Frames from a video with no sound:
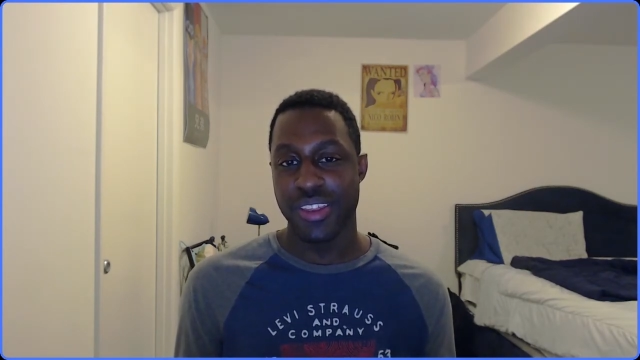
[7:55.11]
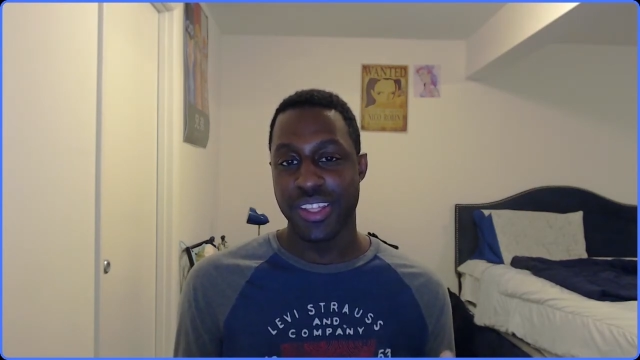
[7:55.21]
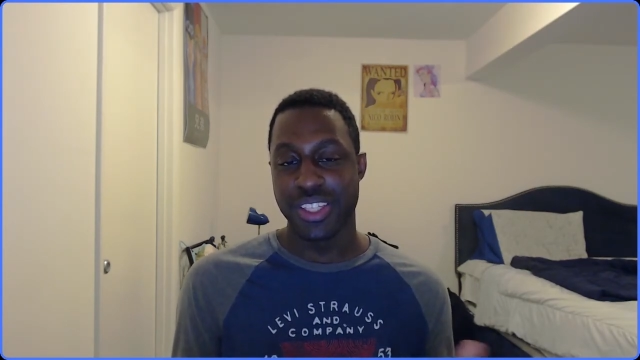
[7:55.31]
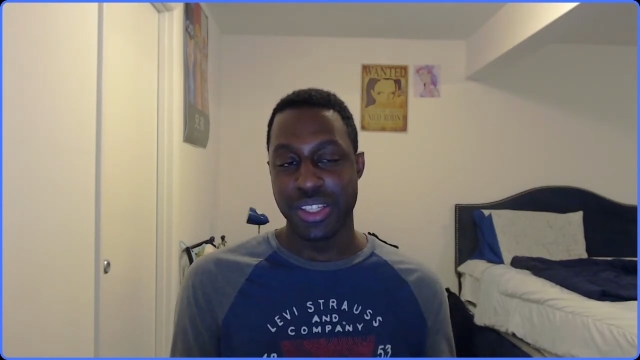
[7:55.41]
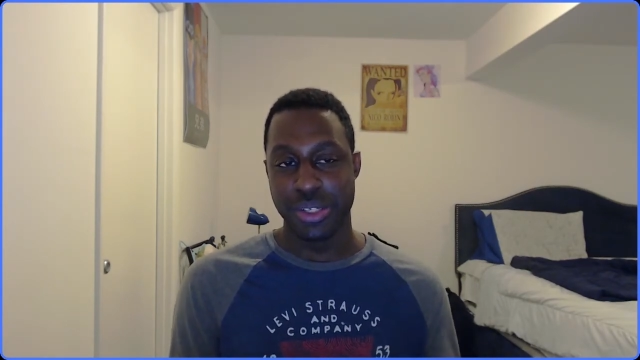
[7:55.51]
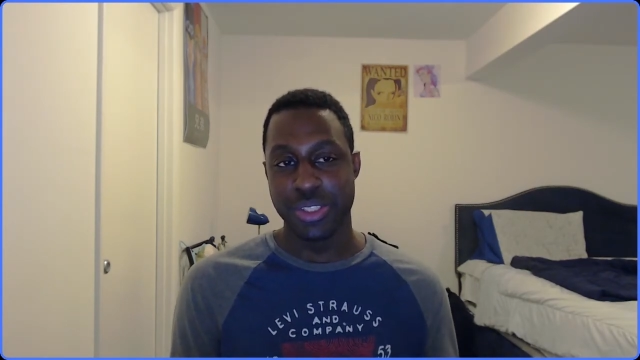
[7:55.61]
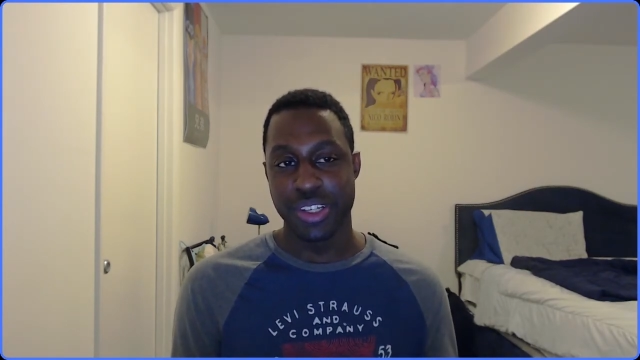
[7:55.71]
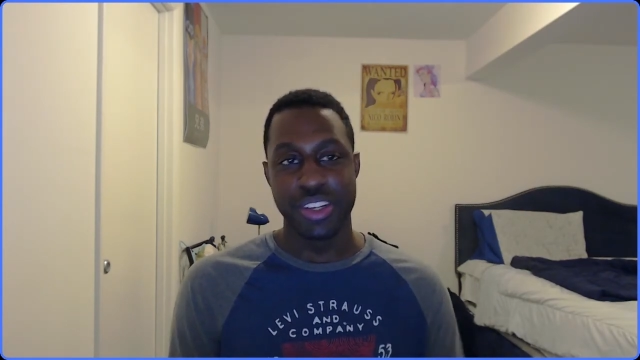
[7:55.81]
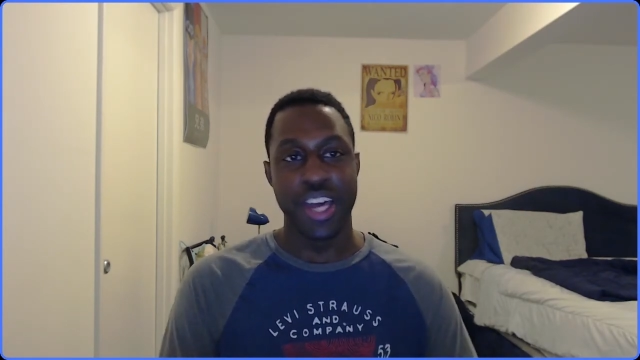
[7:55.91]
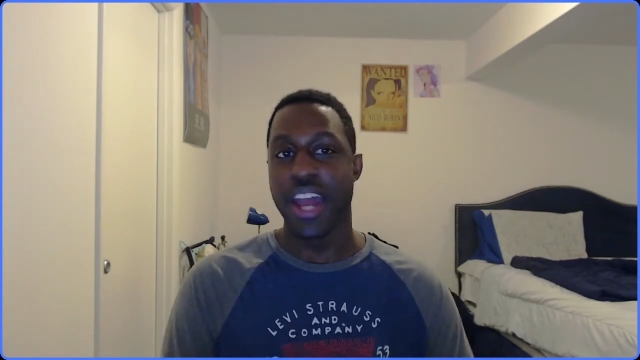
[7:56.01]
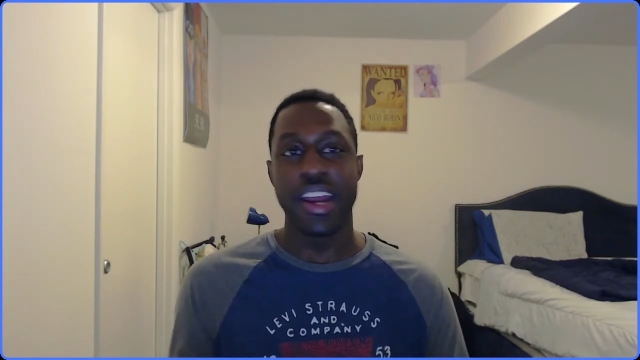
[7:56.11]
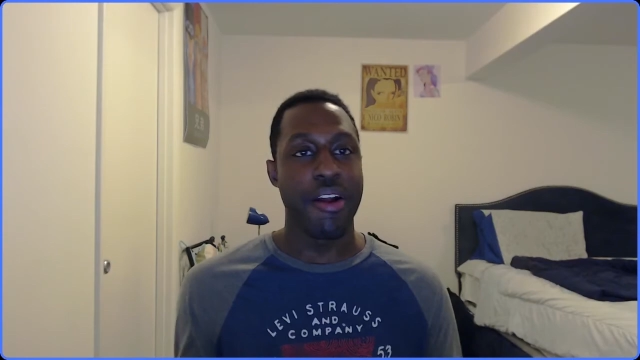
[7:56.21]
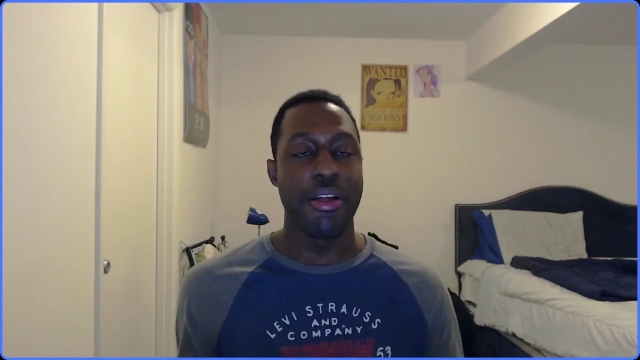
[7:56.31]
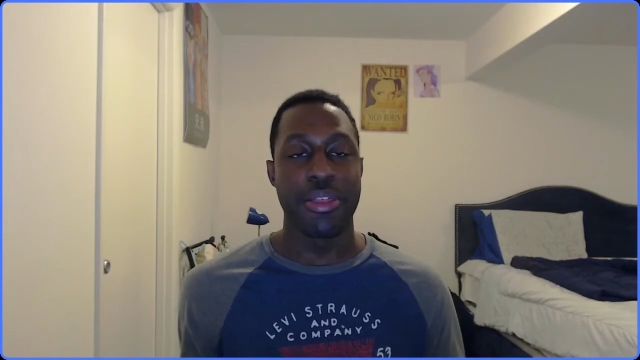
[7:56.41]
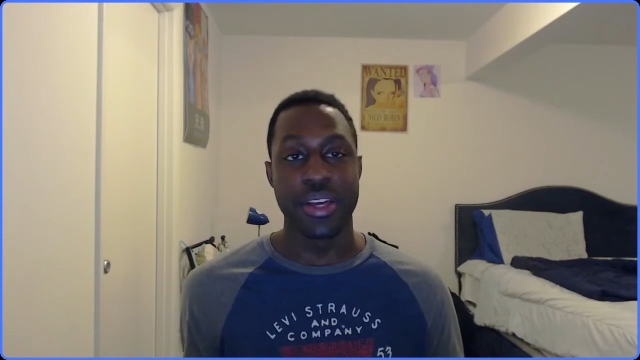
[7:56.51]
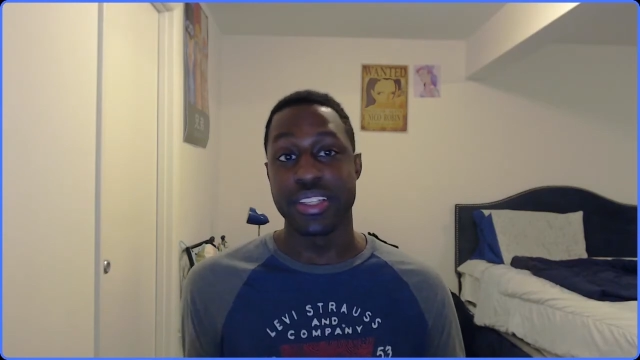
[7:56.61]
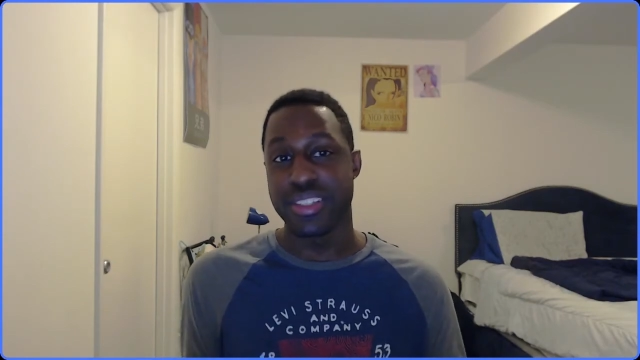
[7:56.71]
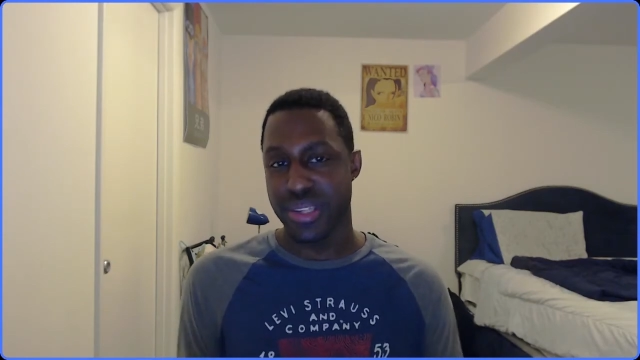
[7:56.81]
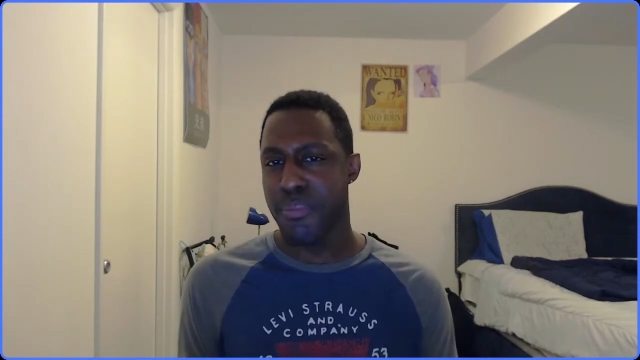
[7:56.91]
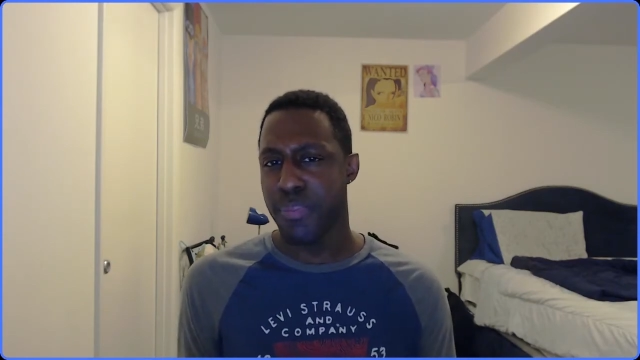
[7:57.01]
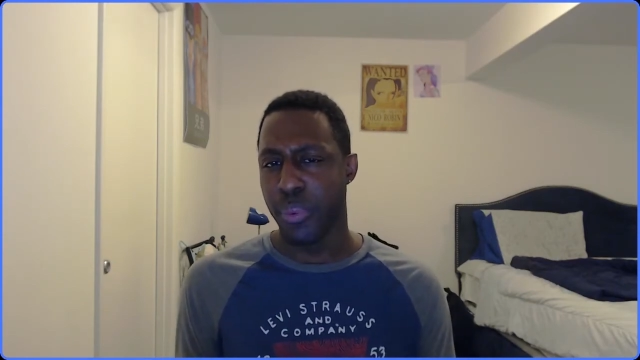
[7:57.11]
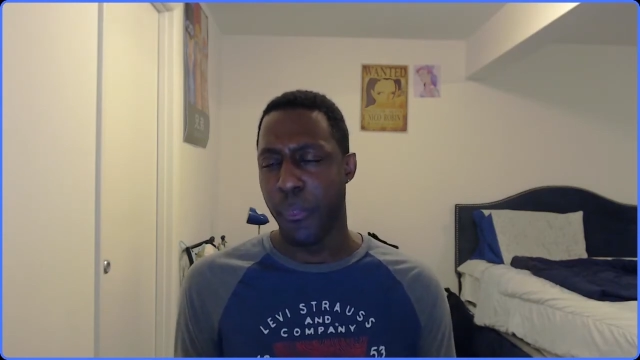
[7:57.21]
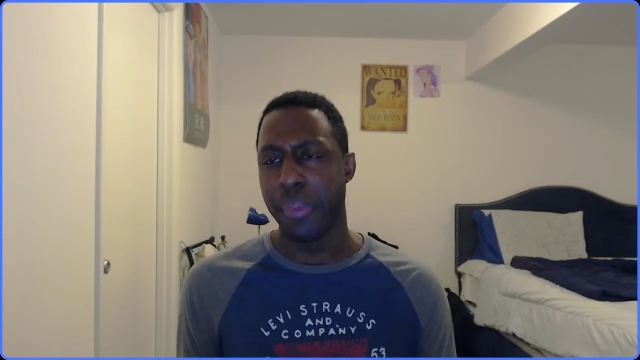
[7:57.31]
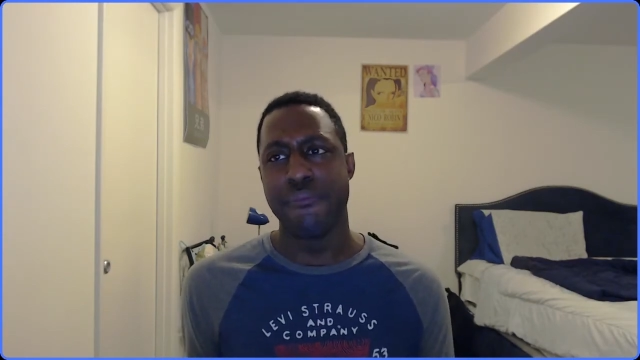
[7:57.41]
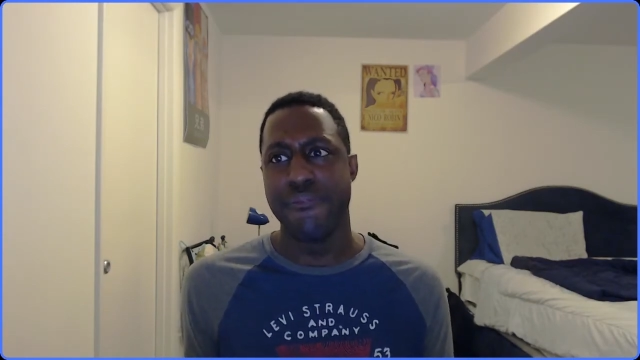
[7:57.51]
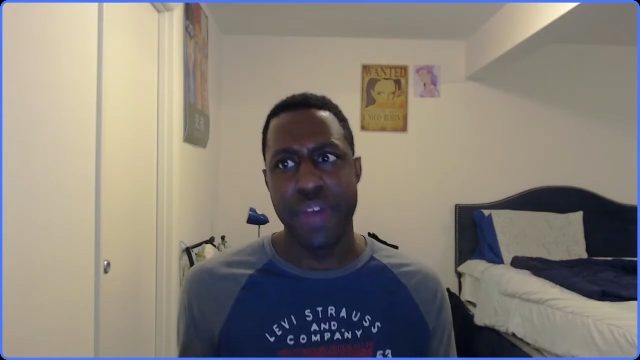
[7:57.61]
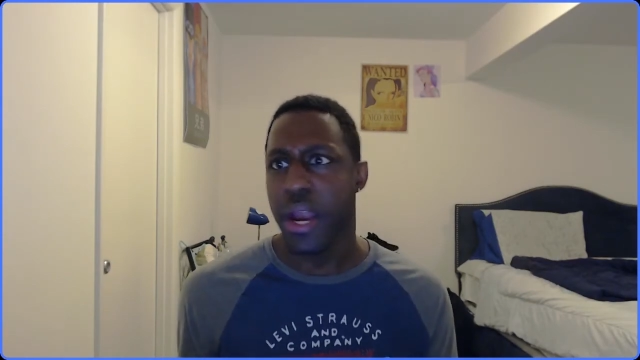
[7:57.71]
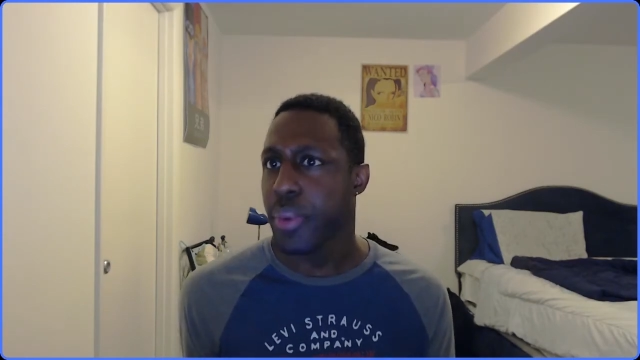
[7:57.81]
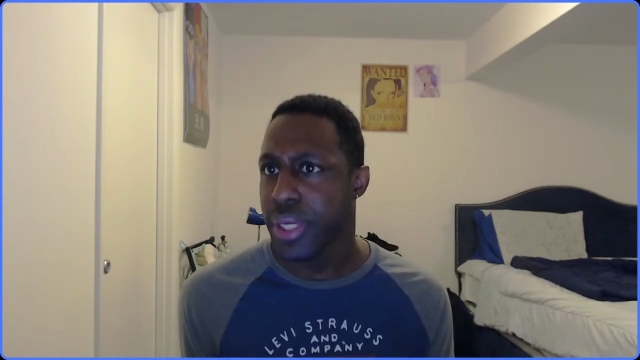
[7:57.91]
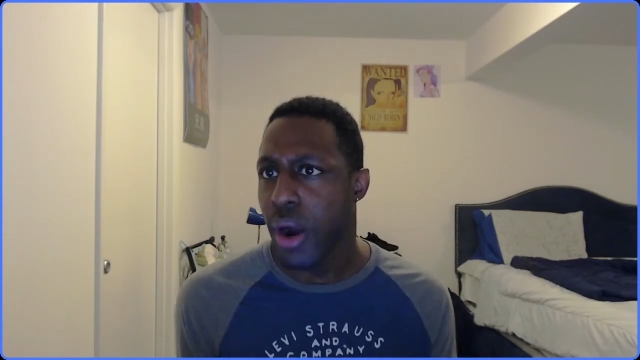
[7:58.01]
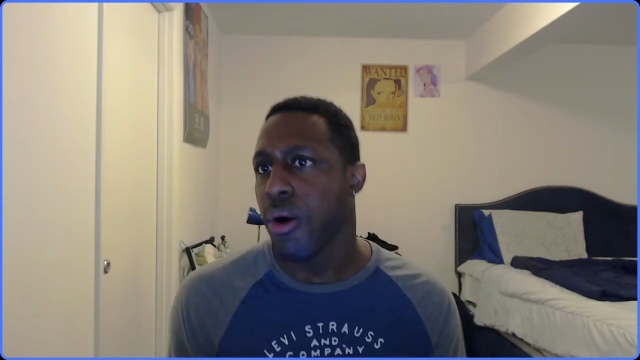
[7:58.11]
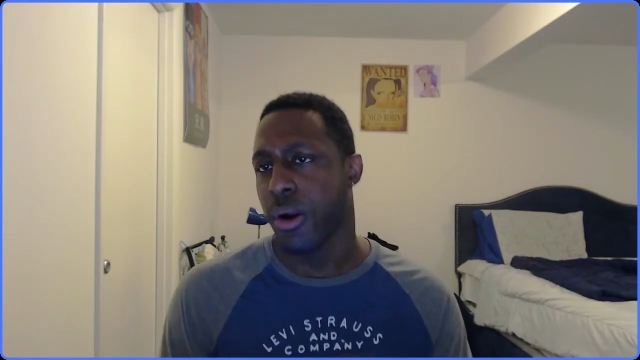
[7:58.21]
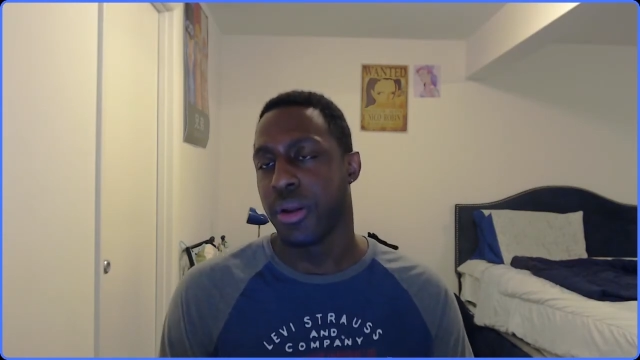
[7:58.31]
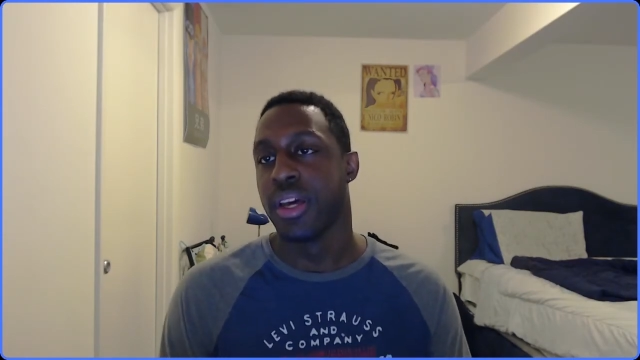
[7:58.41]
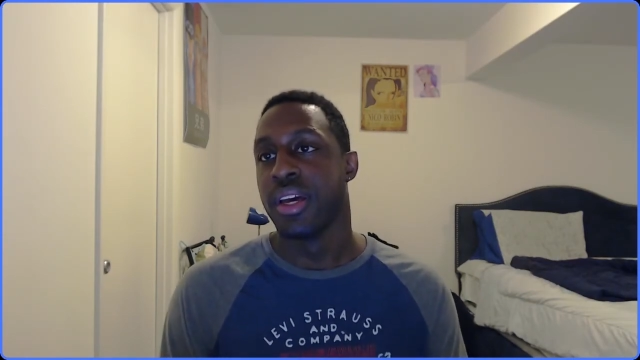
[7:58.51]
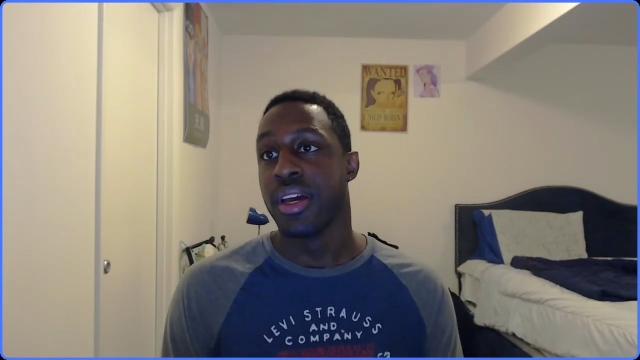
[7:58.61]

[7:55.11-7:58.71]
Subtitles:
the solution to ending everything is simple, but very hard.